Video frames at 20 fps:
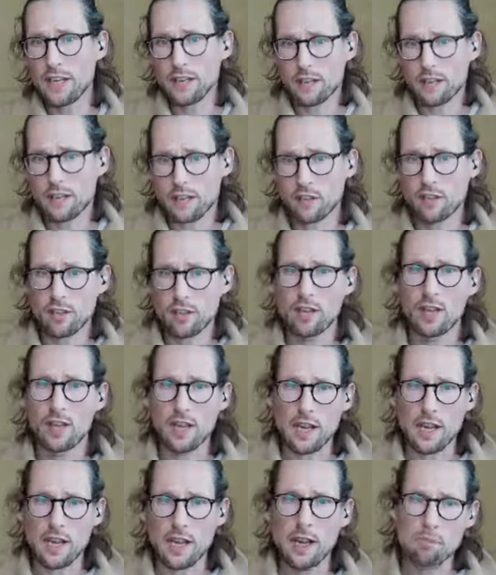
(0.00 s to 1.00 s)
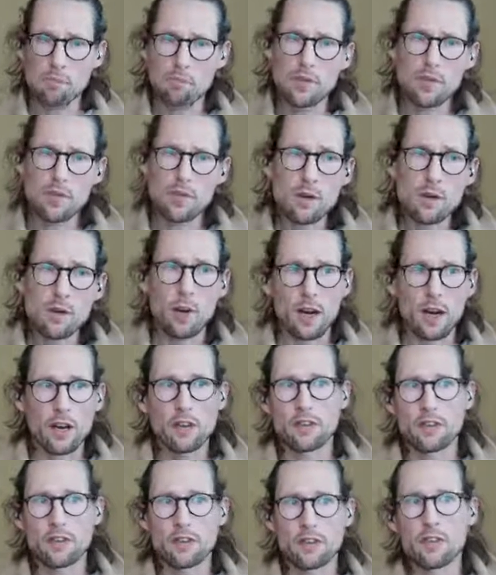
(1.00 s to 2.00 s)
so as you're starting out, be
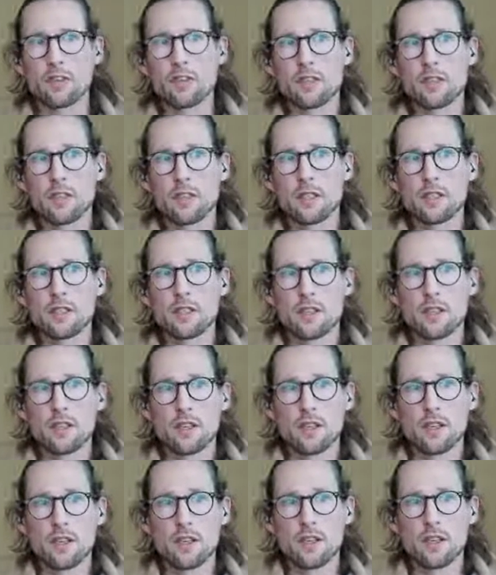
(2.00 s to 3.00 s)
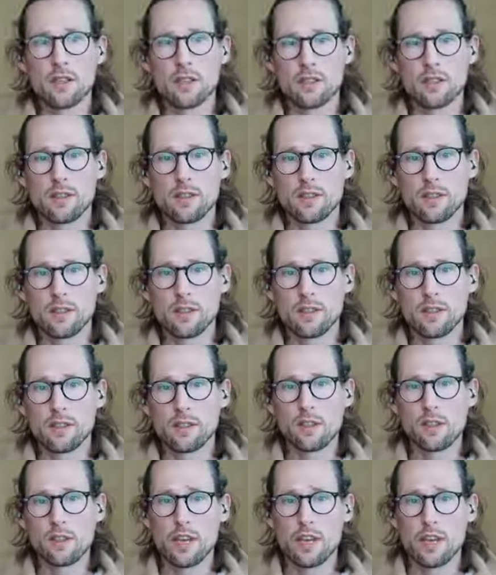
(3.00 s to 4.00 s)
aware of those things.
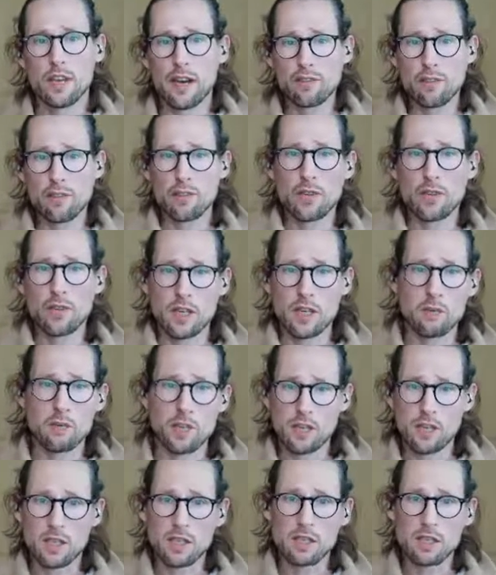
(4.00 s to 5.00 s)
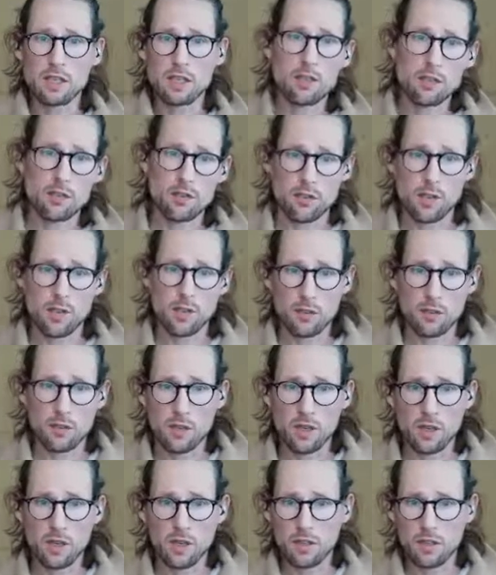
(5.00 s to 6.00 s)
So you can have the dream and you need to know the
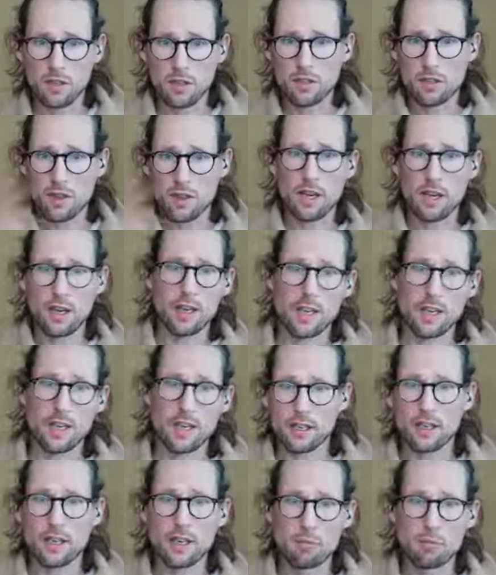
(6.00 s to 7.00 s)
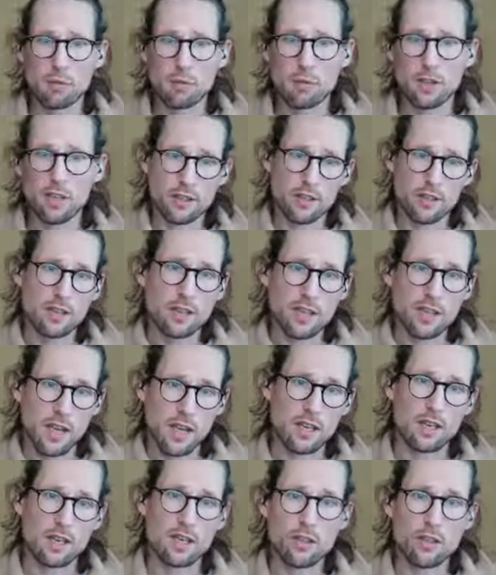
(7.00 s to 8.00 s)
dream and you need to know how to get there, but
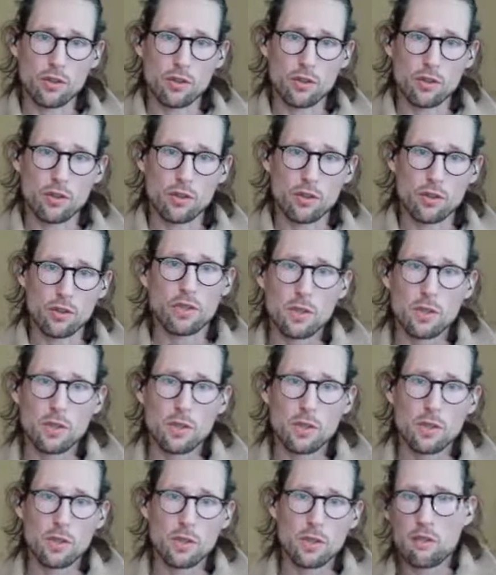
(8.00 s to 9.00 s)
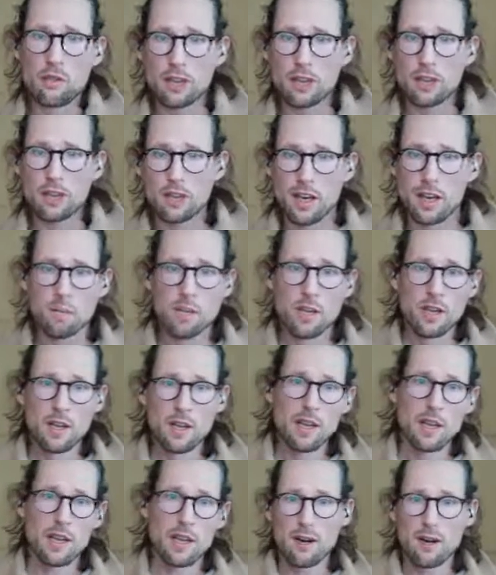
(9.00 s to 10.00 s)
understand that you can only do one step at a
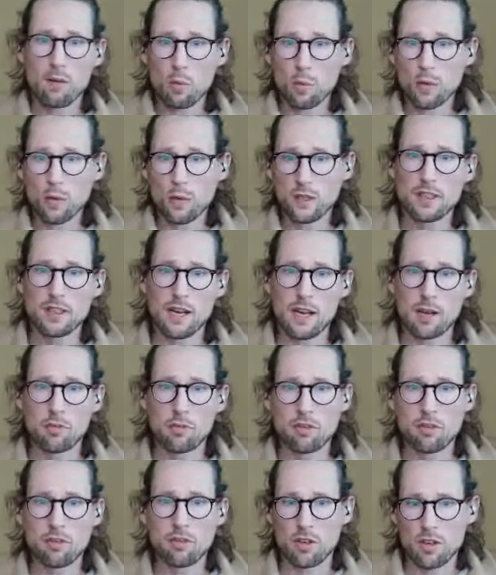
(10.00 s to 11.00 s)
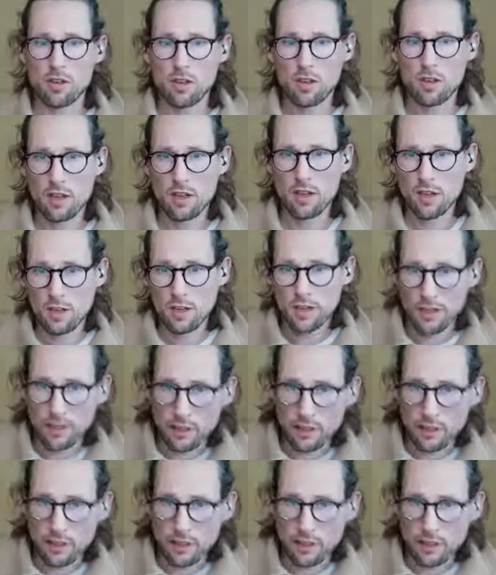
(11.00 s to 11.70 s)
time. And that one step should